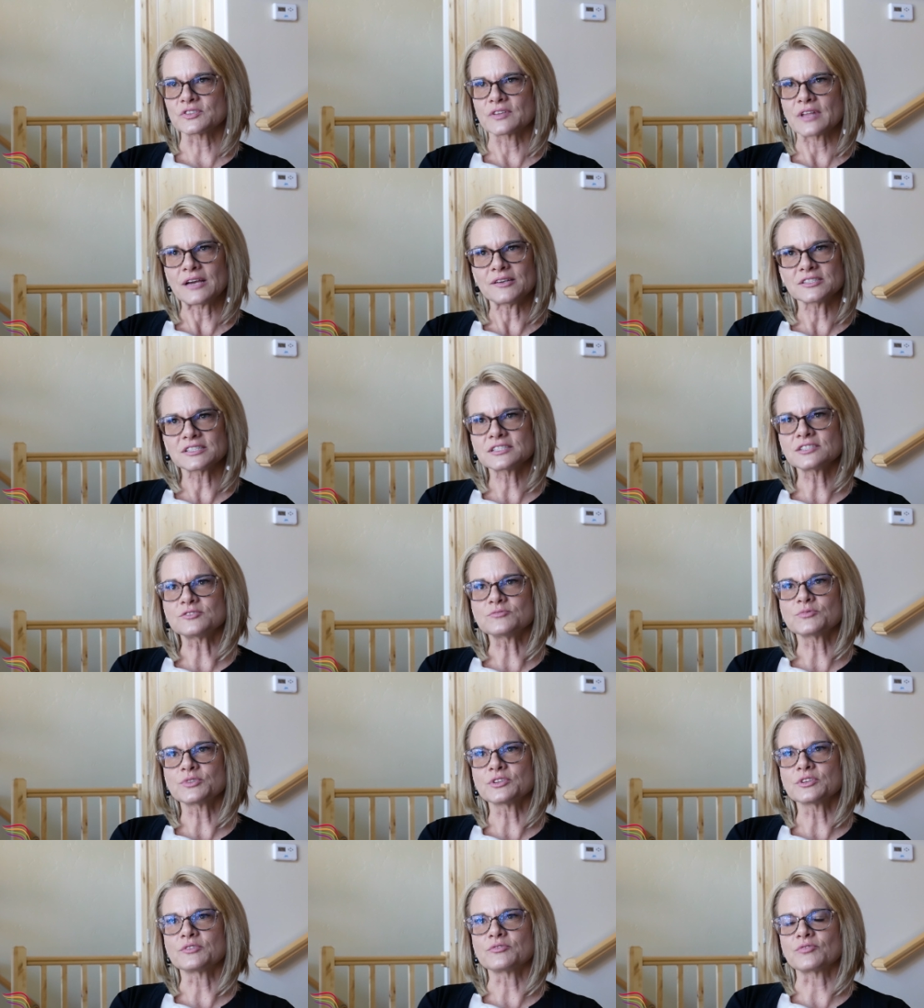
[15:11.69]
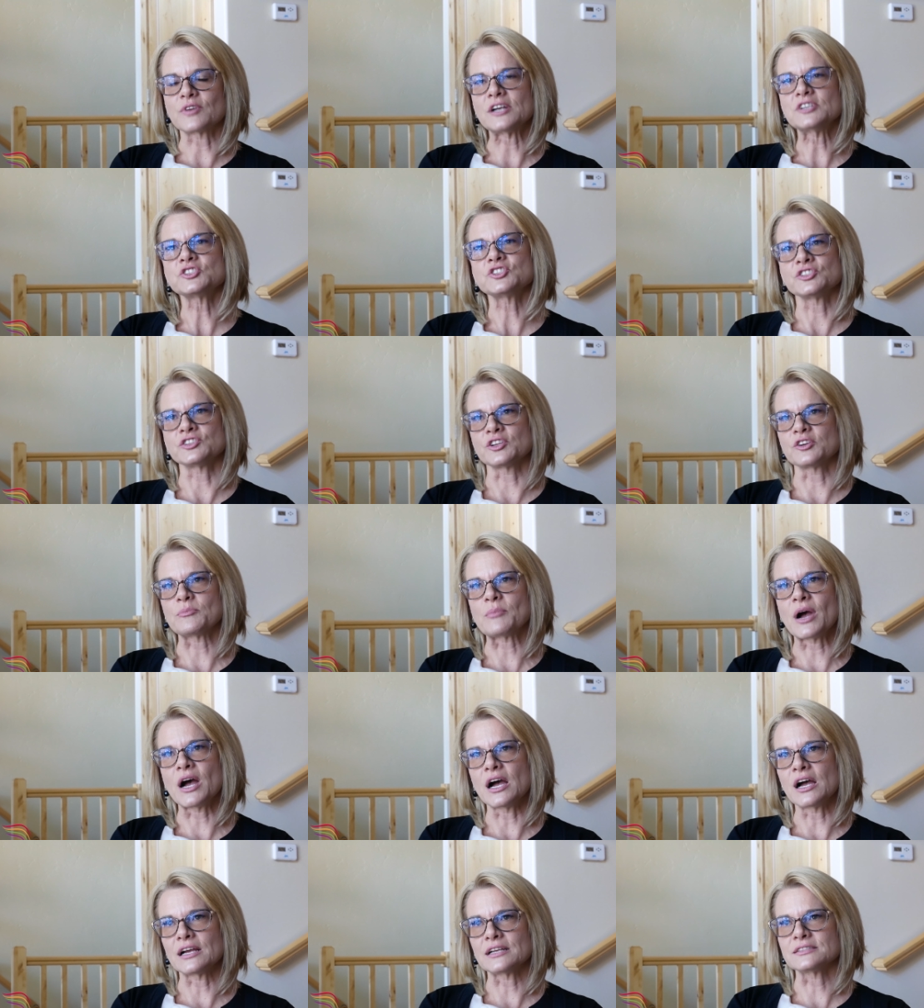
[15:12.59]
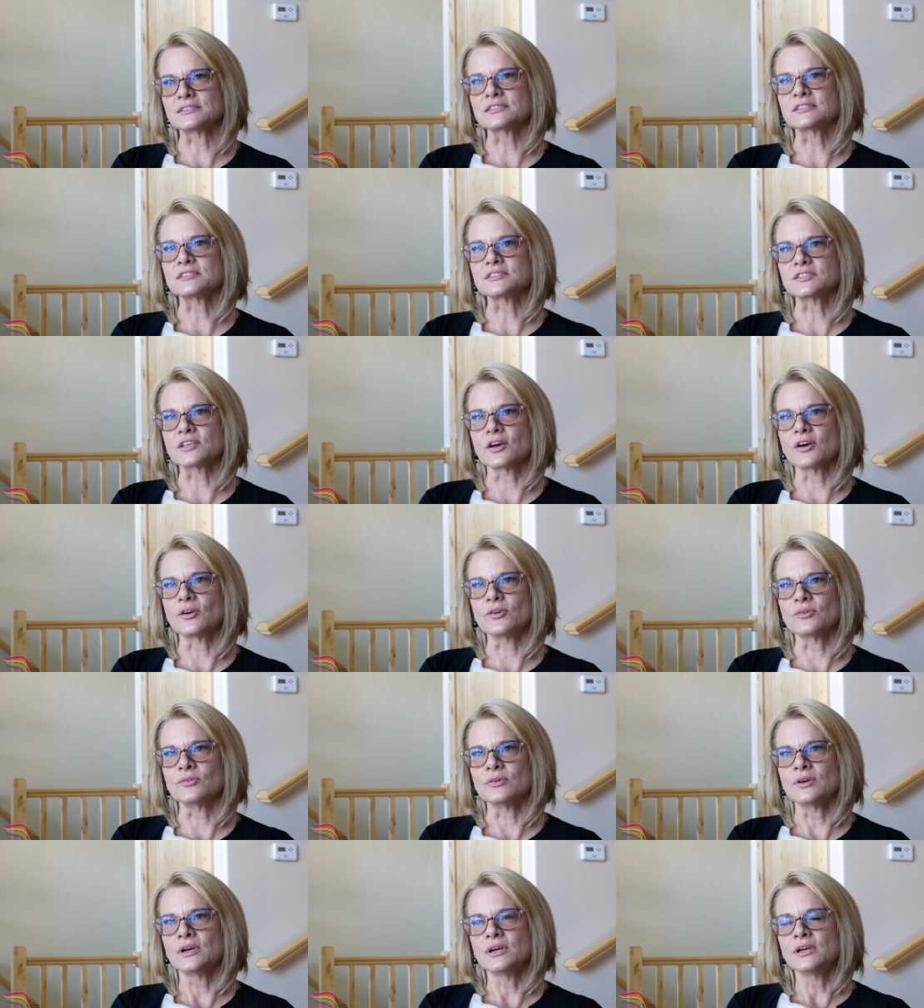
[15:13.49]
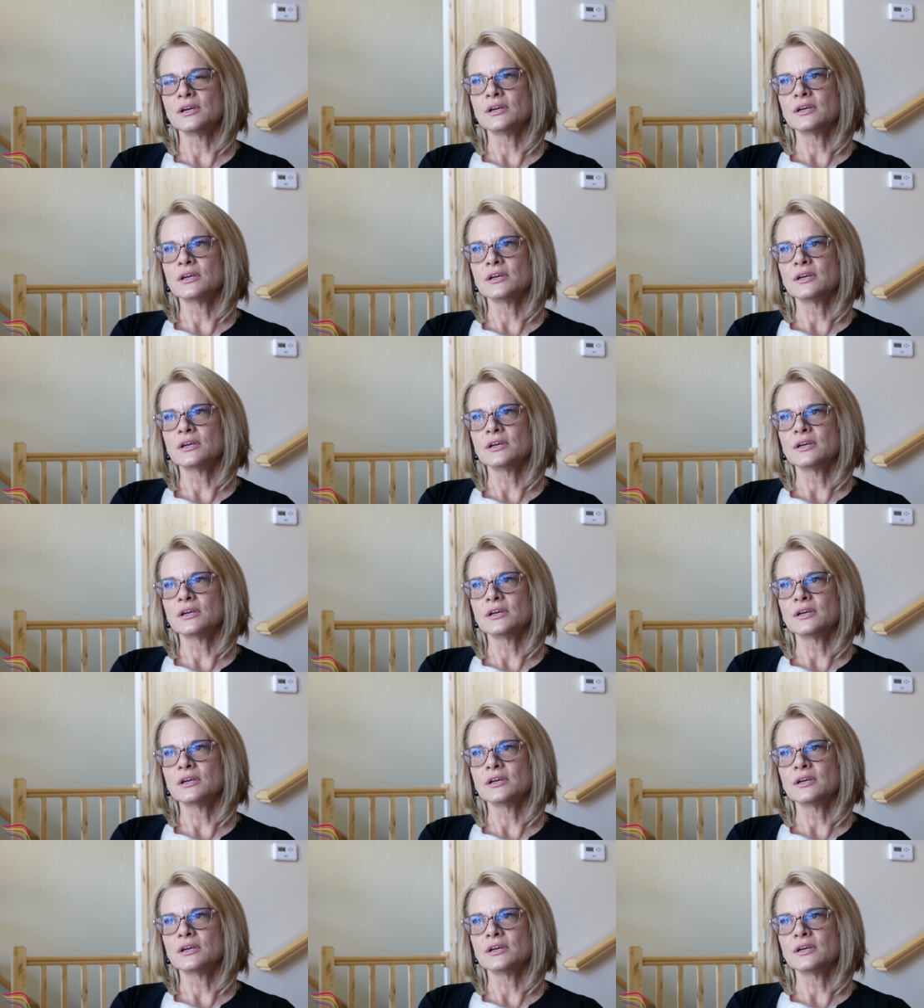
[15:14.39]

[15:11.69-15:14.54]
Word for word: So that was still really fresh in their minds. And so